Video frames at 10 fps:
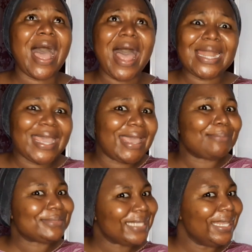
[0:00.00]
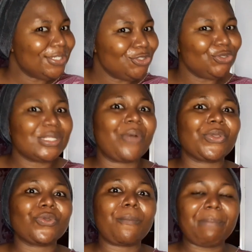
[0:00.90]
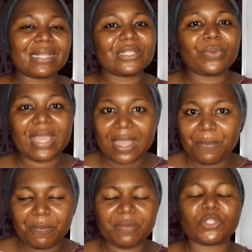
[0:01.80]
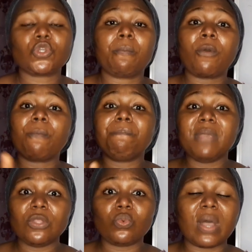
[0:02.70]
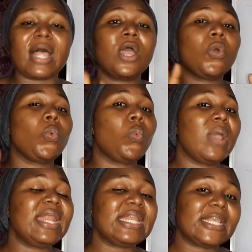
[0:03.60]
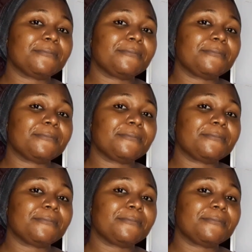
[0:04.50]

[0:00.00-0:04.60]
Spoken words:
And I am telling you that when you're battling with hyperpigmentation, but meanwhile, when